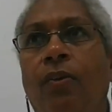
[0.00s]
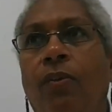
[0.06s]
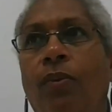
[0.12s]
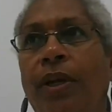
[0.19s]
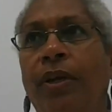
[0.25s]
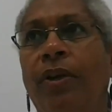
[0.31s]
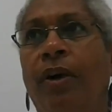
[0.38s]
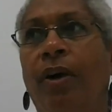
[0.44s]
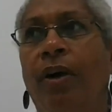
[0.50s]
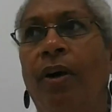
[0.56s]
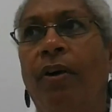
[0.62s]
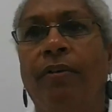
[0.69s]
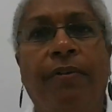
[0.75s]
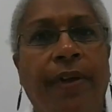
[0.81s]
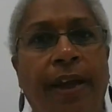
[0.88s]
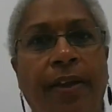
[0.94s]
we
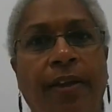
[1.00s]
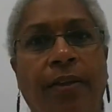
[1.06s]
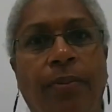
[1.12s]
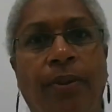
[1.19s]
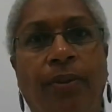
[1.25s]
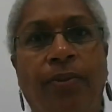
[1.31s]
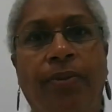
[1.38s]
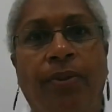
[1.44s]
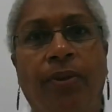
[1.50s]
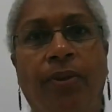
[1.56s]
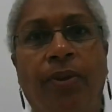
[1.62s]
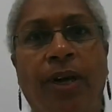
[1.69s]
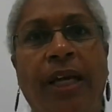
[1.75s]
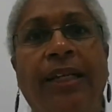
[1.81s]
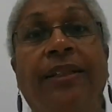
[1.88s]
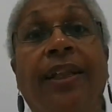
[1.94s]
are available
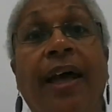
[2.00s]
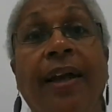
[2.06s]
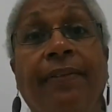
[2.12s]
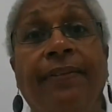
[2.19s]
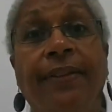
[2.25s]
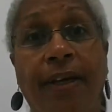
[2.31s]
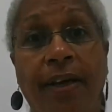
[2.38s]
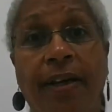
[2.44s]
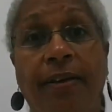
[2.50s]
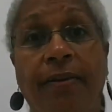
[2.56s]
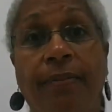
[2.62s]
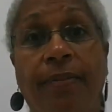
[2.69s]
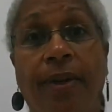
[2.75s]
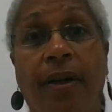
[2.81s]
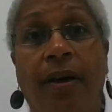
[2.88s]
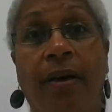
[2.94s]
for a
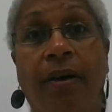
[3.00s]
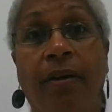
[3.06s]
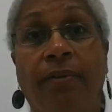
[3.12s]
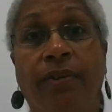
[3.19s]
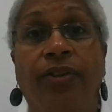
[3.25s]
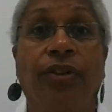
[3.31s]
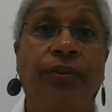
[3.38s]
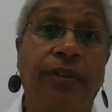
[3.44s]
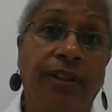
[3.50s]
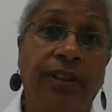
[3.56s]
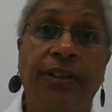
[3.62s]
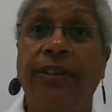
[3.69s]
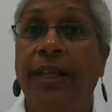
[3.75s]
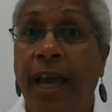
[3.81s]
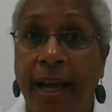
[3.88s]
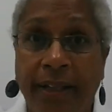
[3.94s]
lifetime of
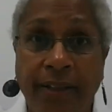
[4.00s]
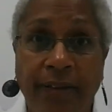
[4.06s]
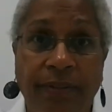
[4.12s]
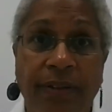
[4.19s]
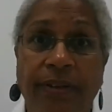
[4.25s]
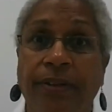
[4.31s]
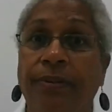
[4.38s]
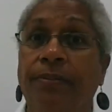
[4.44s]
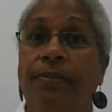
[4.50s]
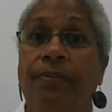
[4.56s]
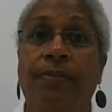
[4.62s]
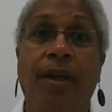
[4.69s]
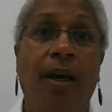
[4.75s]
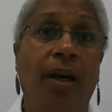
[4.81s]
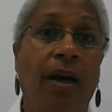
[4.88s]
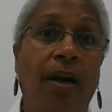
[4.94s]
service and
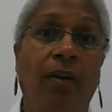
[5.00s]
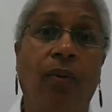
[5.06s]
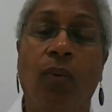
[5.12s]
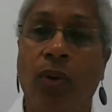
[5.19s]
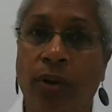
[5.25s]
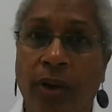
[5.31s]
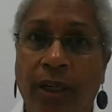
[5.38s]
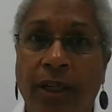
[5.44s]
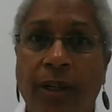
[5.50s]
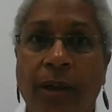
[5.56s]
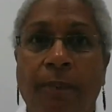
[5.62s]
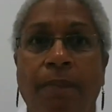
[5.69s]
activism work.